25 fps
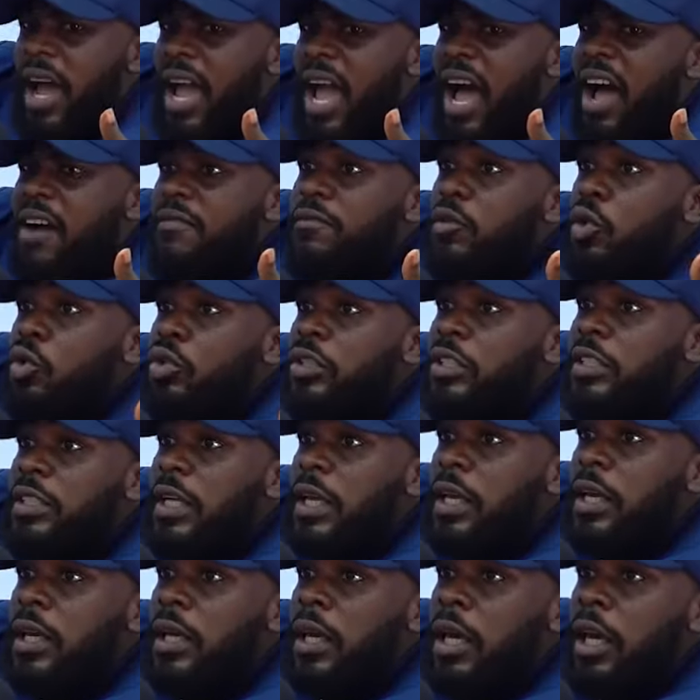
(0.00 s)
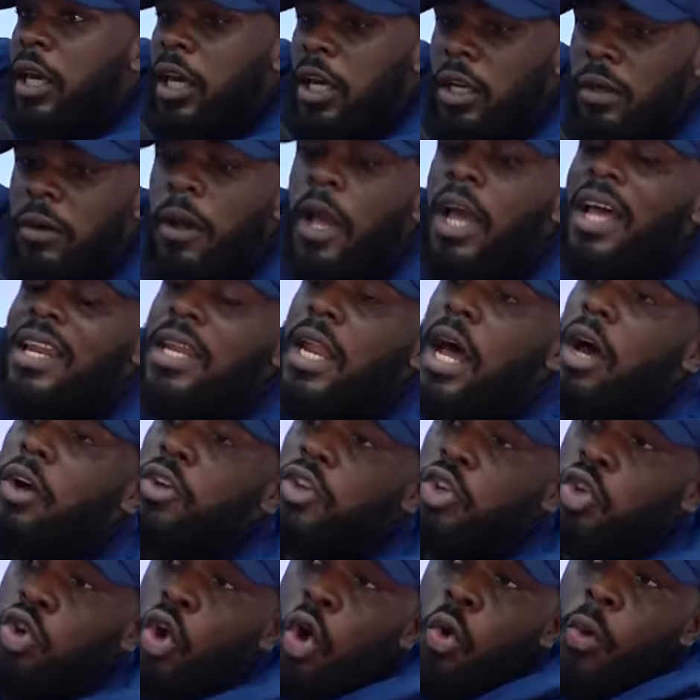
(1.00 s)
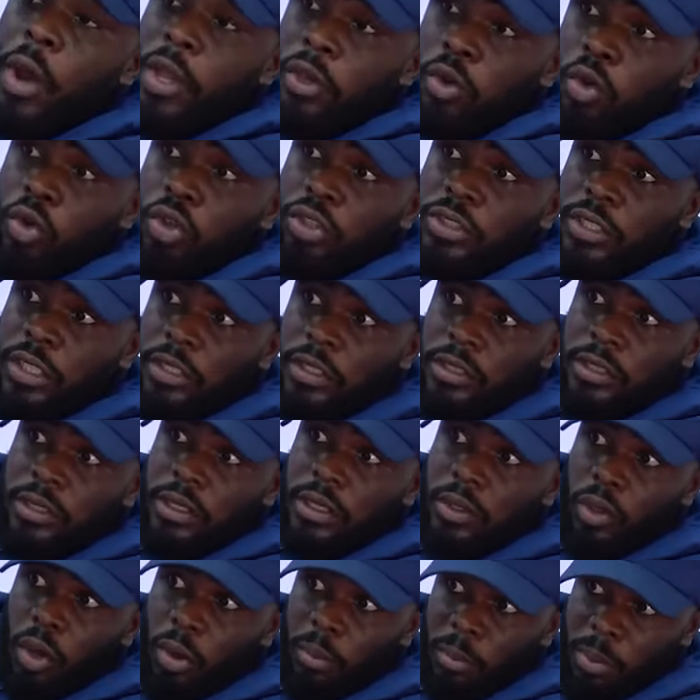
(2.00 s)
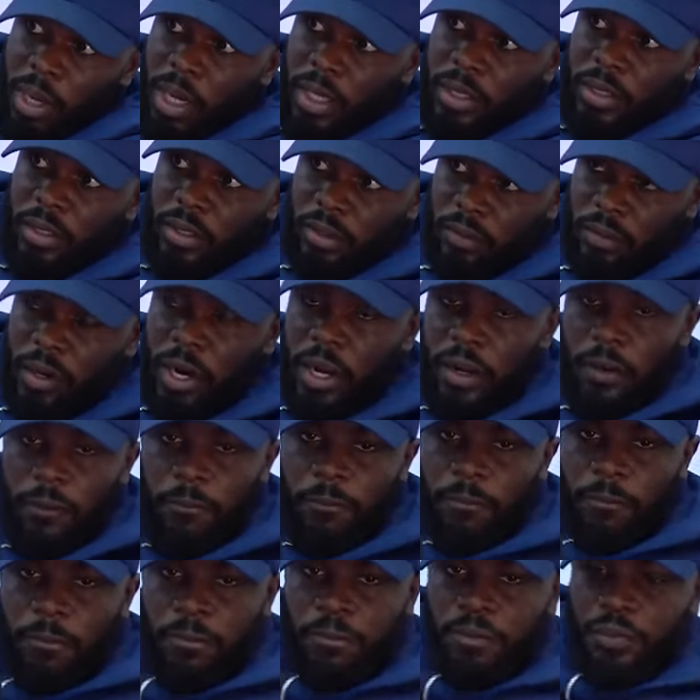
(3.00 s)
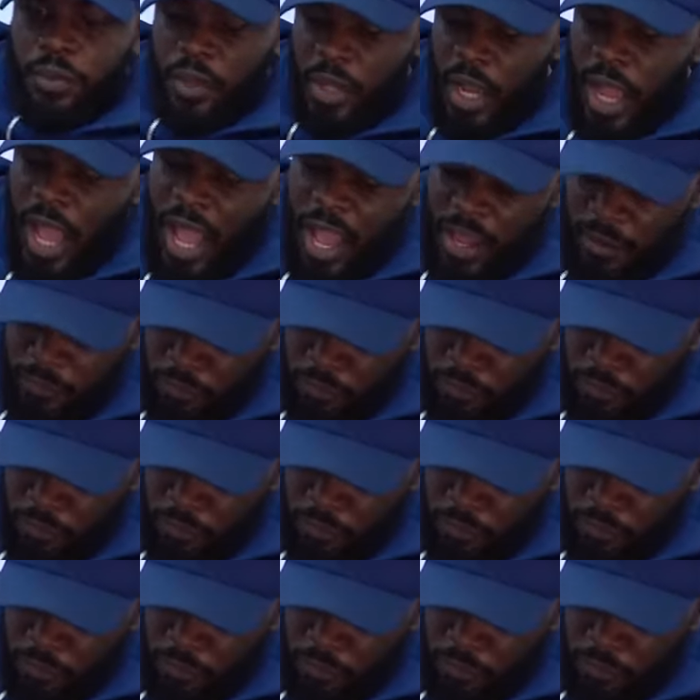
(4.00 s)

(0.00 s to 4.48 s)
I have no say in... Now, you know where you're going to say this thing done bad, right? I,